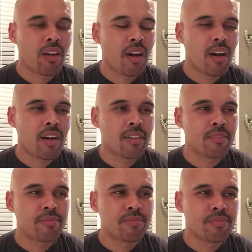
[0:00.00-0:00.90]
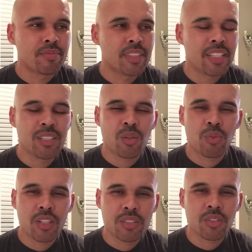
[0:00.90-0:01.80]
D'Angelo
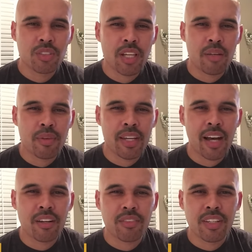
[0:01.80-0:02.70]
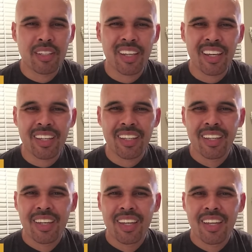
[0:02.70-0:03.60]
Russell has kind of been out of it. Like,
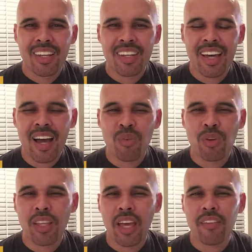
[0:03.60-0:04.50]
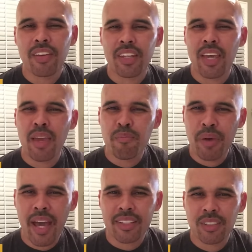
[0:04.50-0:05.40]
not really having an
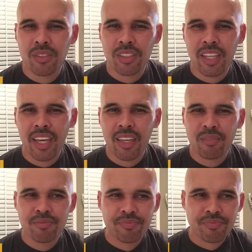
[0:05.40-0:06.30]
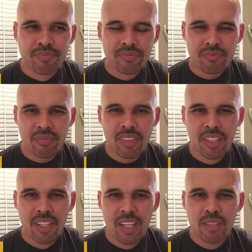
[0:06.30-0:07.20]
impact on the game.
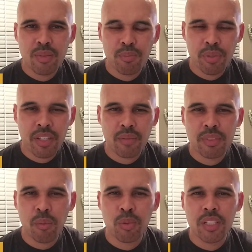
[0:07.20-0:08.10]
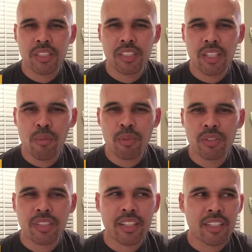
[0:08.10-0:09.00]
He's been putting up double-digit
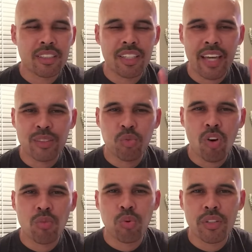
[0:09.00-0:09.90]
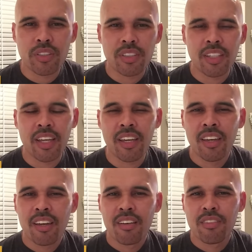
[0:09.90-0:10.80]
numbers. Like, he had 12 points today.
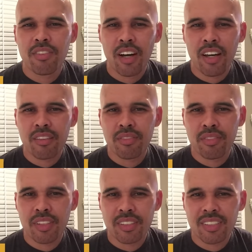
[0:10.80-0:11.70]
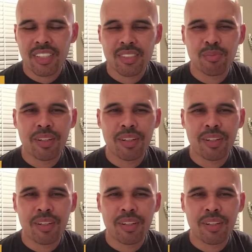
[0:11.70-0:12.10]
5 assists.